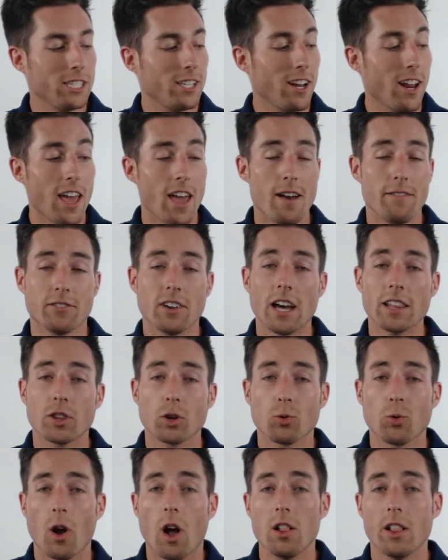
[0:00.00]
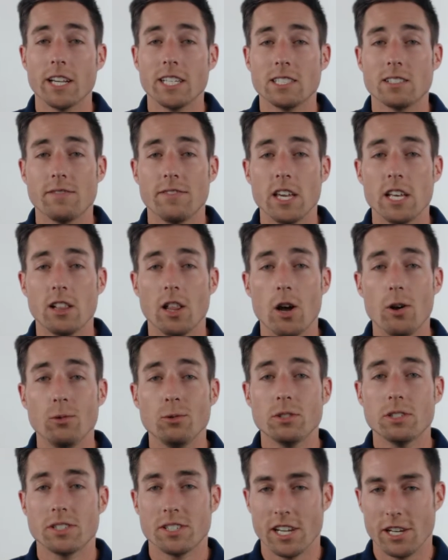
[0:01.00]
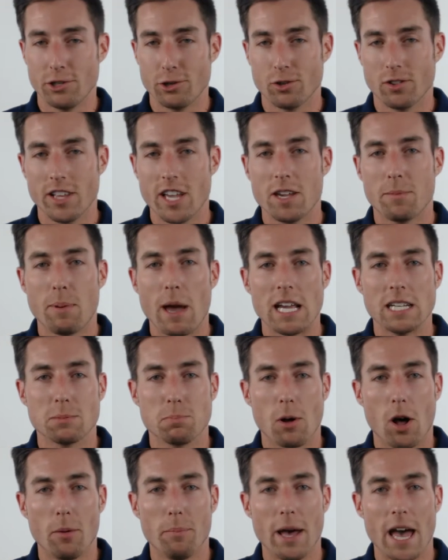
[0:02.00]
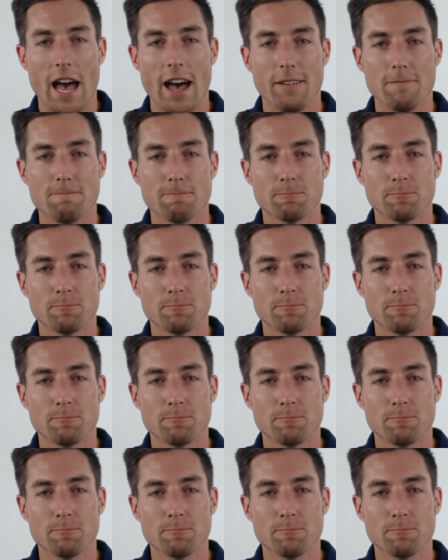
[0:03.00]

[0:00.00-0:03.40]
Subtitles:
and today I've got the Rawlings VELO Senior League Baseball Bat.